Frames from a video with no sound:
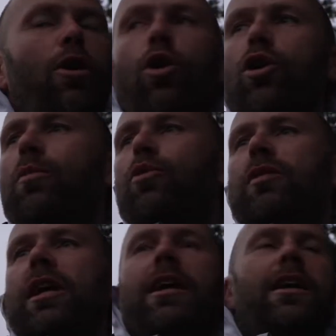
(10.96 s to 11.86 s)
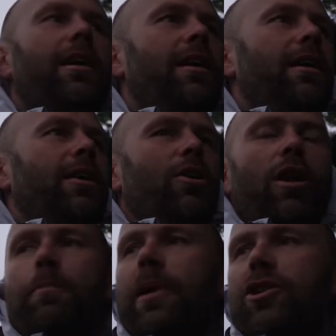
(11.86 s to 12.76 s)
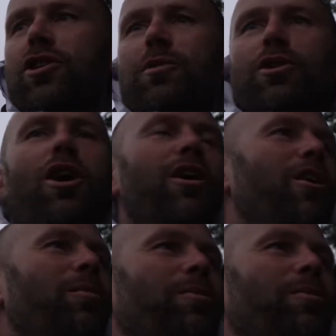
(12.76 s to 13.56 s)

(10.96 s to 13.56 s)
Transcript: a horrible day on a pitch that was cutting up